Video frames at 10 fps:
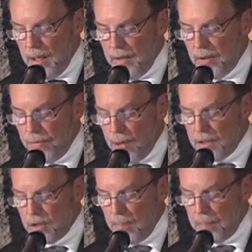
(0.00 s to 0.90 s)
The
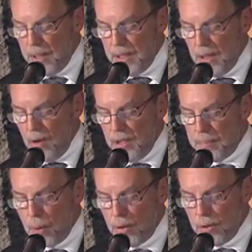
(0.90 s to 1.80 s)
French company only
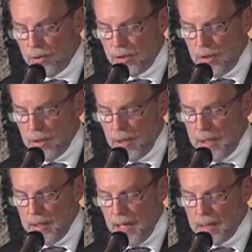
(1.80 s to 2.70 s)
produced
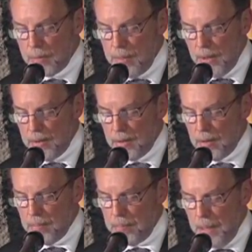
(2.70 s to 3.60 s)
an agreement
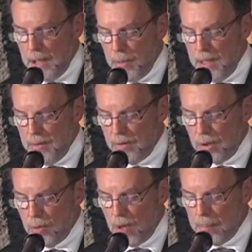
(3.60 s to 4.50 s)
between the
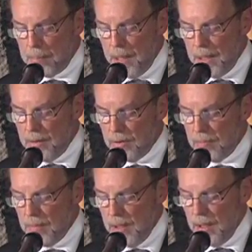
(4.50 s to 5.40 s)
two companies
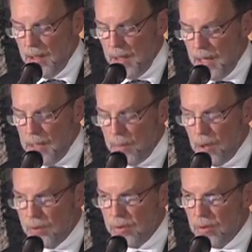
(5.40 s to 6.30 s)
and
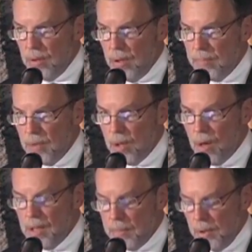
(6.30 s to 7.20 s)
was
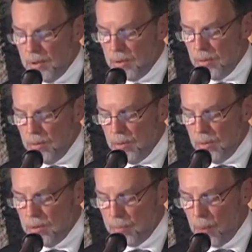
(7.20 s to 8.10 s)
unable
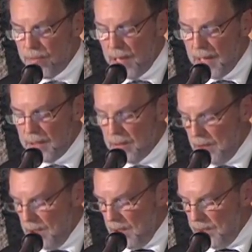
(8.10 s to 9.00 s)
to provide
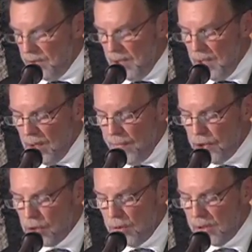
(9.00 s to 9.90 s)
the
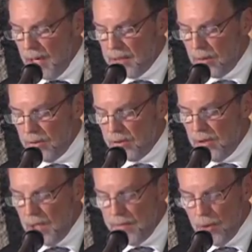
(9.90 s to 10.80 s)
official titles
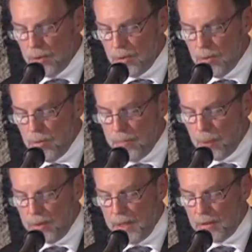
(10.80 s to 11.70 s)
delivered to
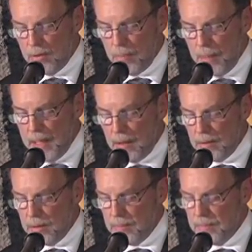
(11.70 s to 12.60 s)
protect the patent.